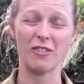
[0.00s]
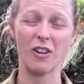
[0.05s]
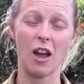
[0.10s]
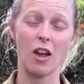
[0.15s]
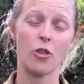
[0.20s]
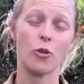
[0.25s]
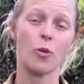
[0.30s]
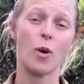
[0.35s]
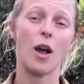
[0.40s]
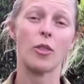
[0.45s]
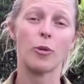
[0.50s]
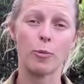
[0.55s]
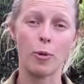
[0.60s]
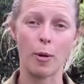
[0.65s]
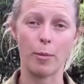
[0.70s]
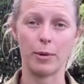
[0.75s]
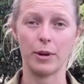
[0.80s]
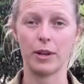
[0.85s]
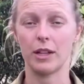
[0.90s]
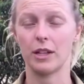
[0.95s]
fire throughout the
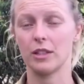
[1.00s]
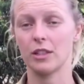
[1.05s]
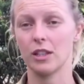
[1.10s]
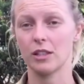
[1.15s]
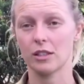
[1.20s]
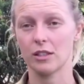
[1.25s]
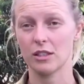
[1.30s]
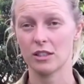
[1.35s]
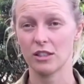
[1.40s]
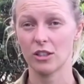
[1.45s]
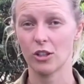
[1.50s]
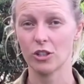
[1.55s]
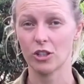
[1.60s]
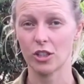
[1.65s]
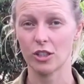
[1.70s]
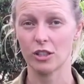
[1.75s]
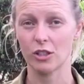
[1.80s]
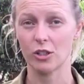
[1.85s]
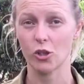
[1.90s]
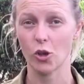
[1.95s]
property, not
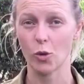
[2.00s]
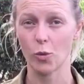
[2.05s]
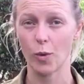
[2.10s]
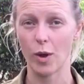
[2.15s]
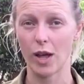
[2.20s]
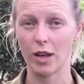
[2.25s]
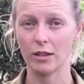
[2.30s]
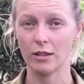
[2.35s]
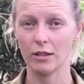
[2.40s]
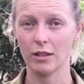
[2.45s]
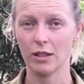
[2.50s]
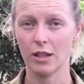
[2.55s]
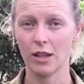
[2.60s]
just in Zone 1.